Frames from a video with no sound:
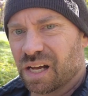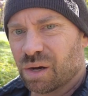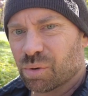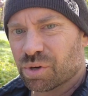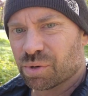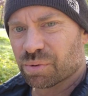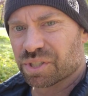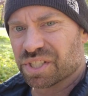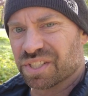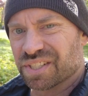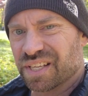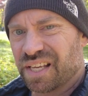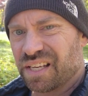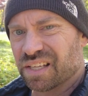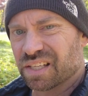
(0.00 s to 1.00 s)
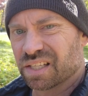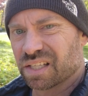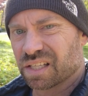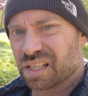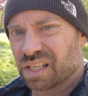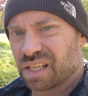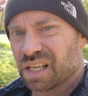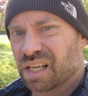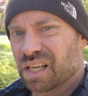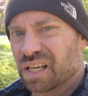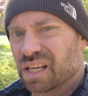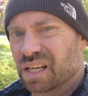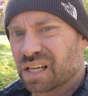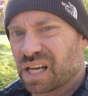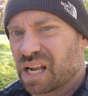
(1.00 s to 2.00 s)
I wonder what she said.
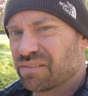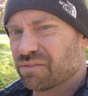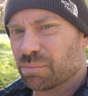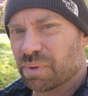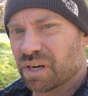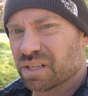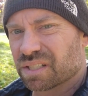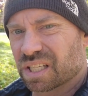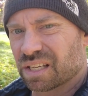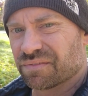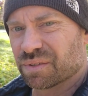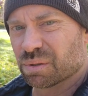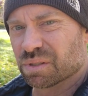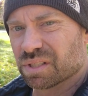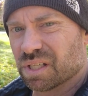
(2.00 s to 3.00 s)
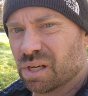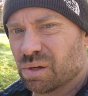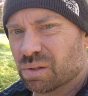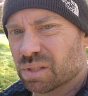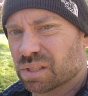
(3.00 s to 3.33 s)
Kind of embarrassing if it was no.